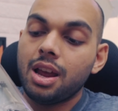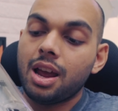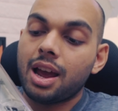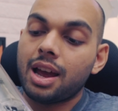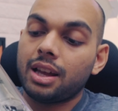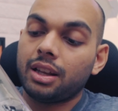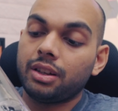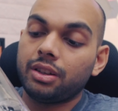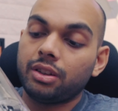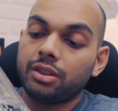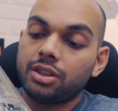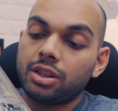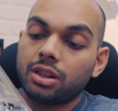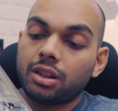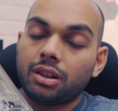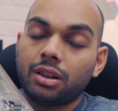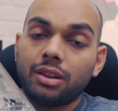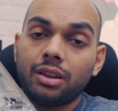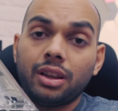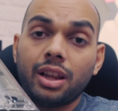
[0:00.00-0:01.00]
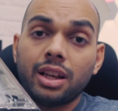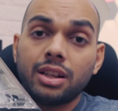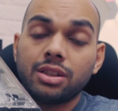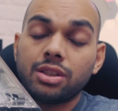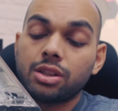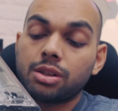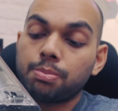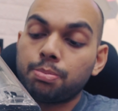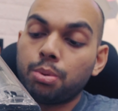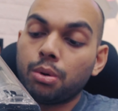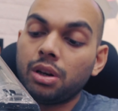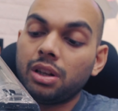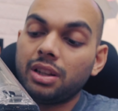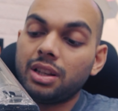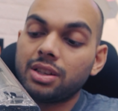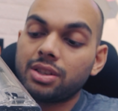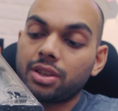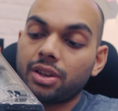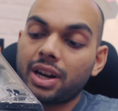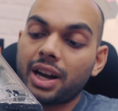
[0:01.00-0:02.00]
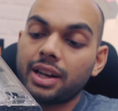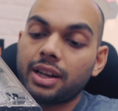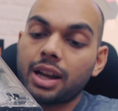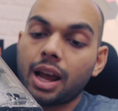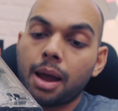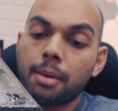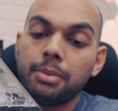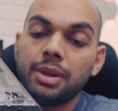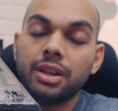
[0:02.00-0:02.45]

and then just pull this red tab